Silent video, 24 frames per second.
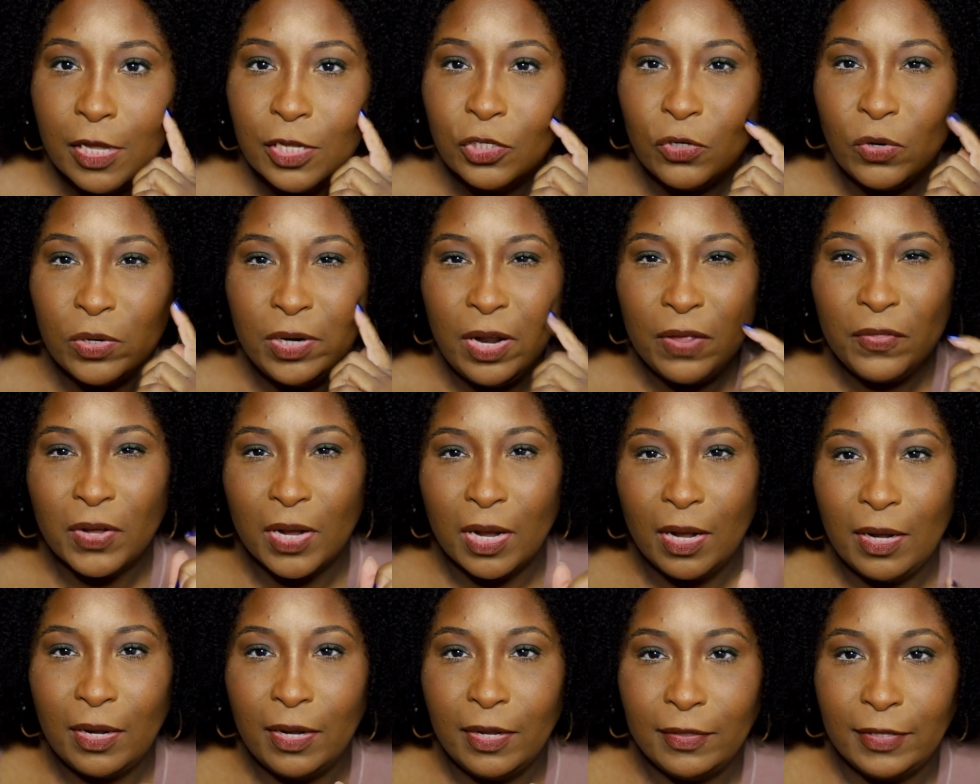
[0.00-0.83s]
another
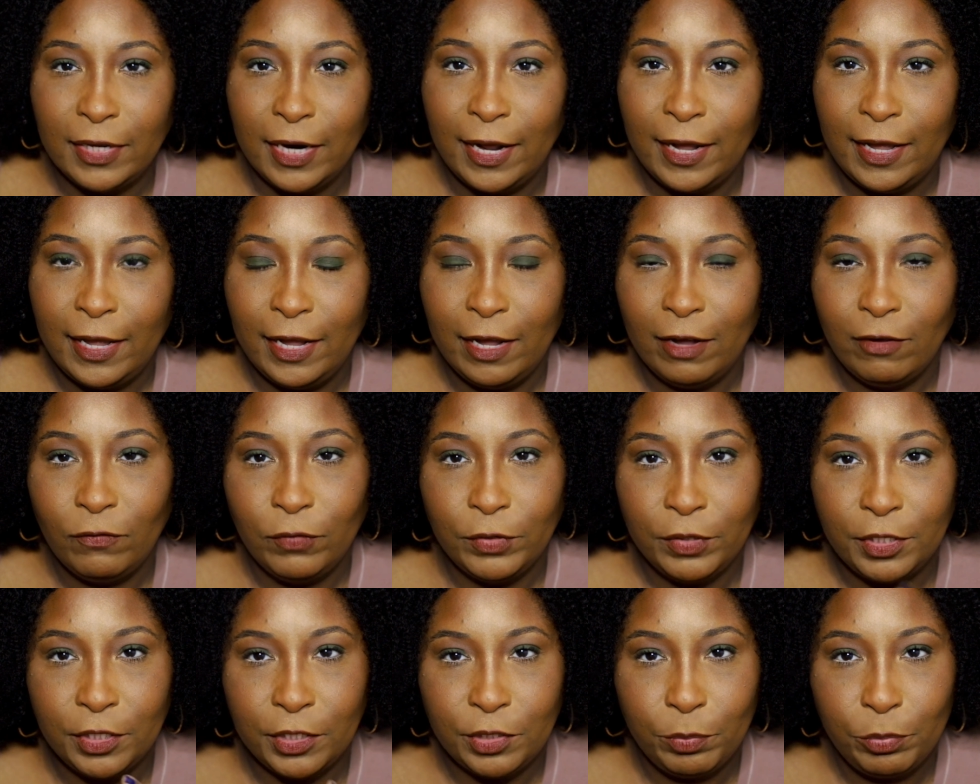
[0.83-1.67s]
con that I have
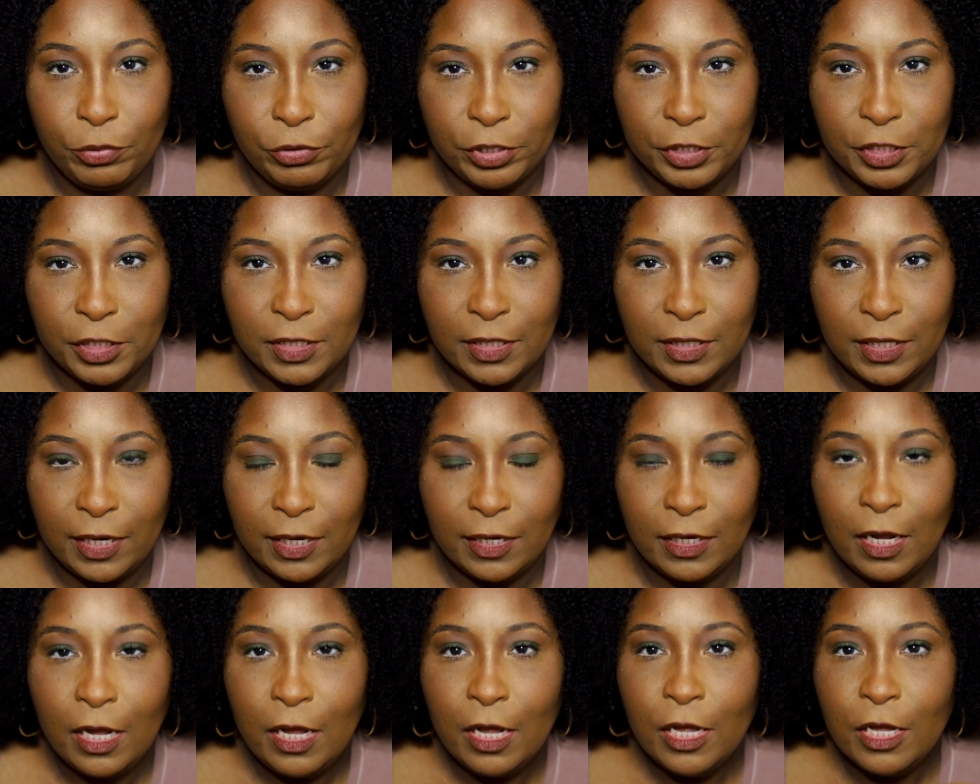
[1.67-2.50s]
with this brush
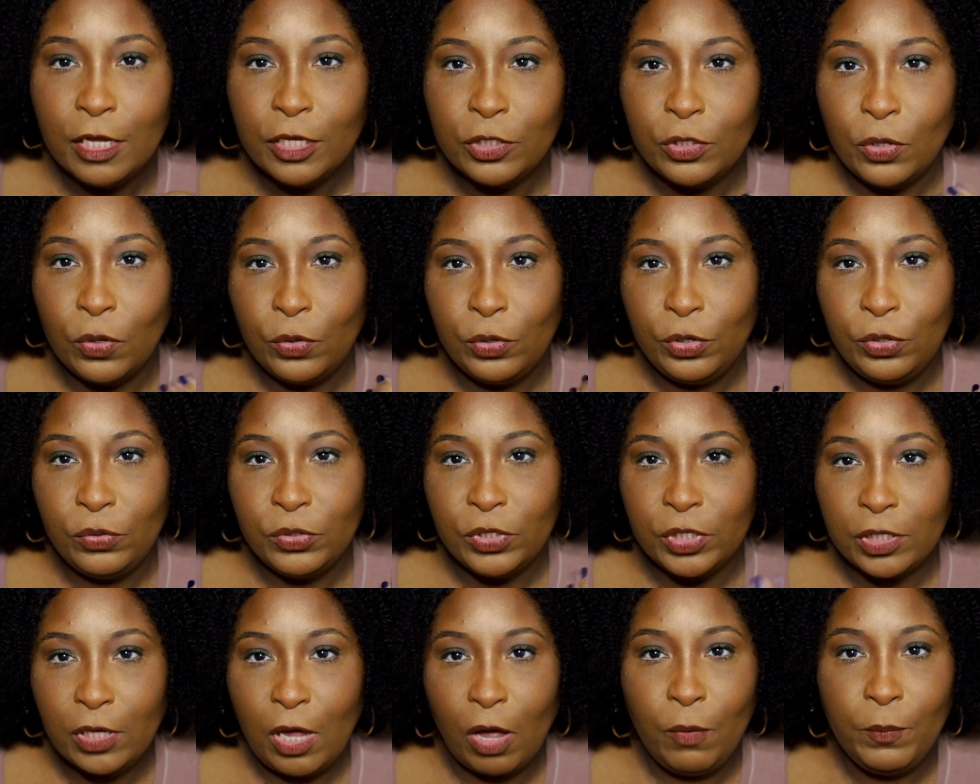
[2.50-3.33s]
set. So you
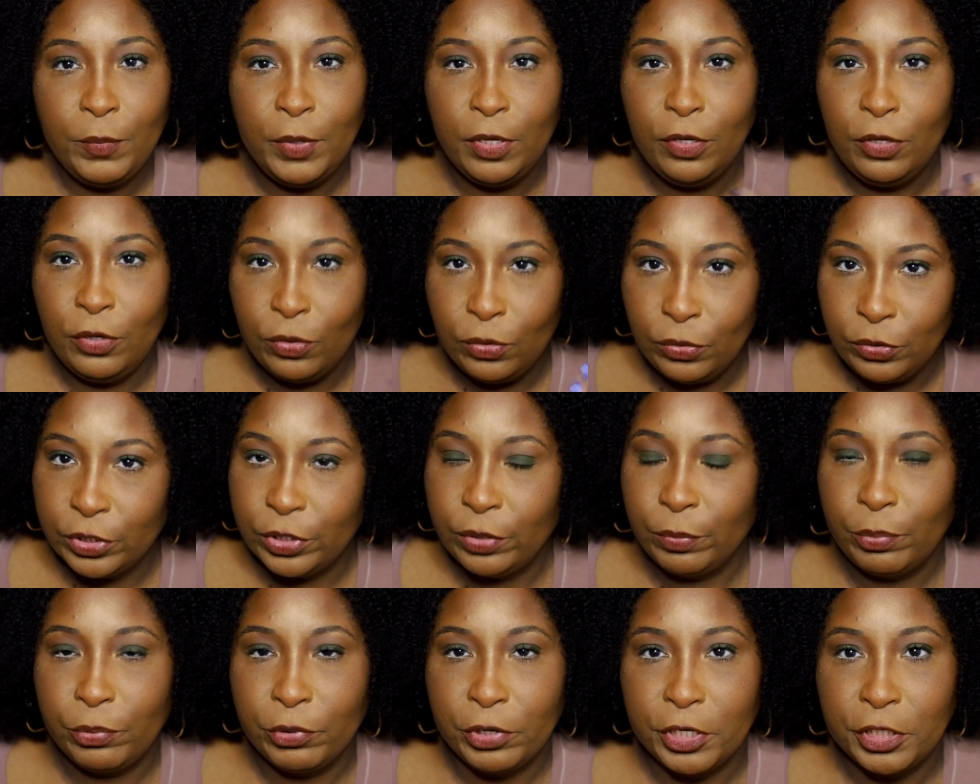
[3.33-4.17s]
saw me use
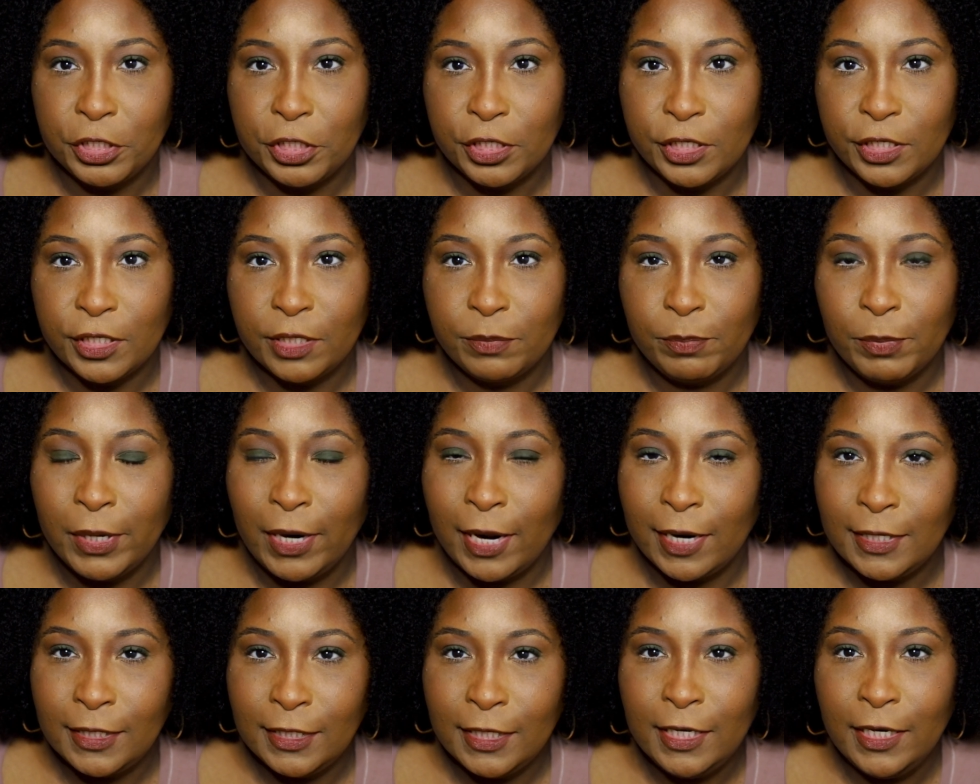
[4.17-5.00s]
the brushes, but
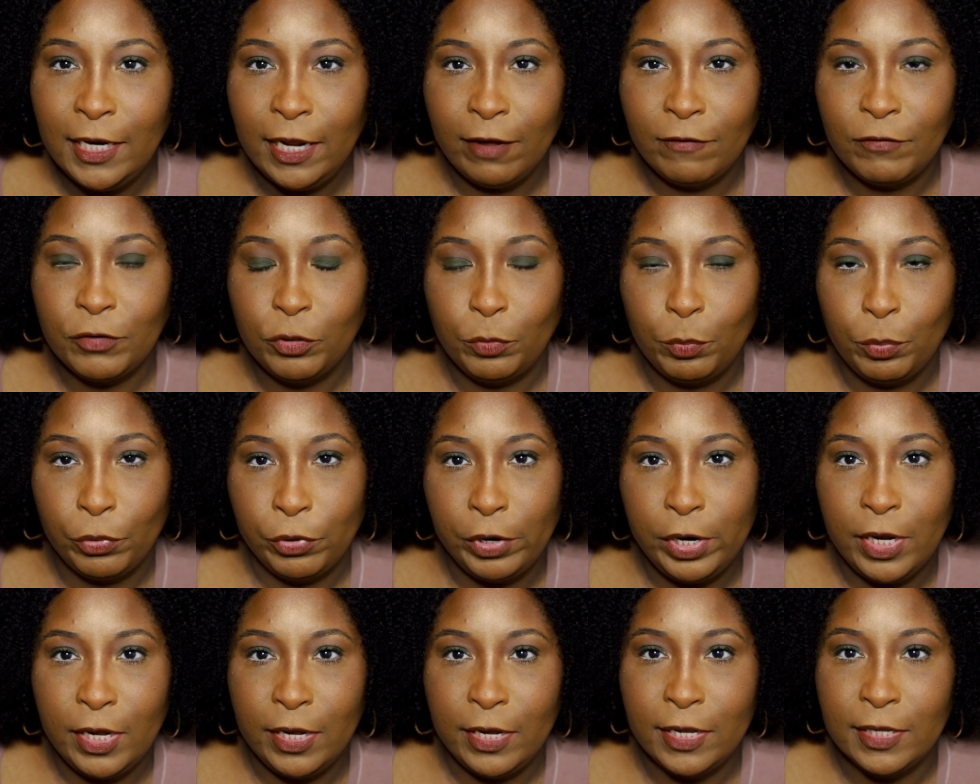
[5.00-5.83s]
I did have to
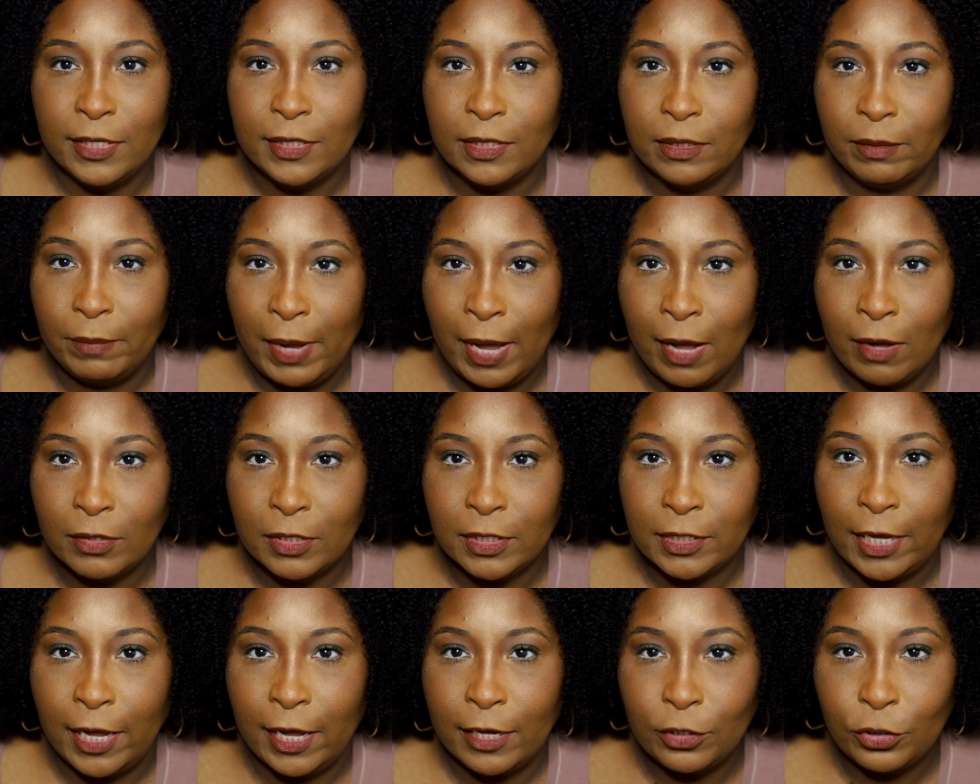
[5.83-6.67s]
bring in some
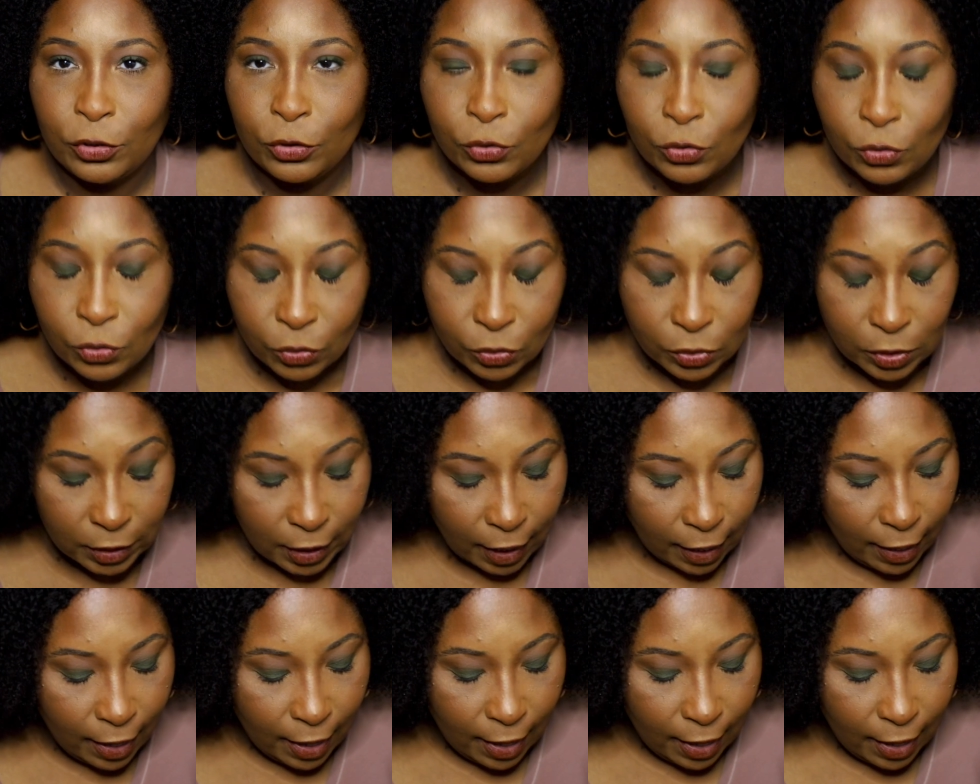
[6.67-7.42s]
outside tools.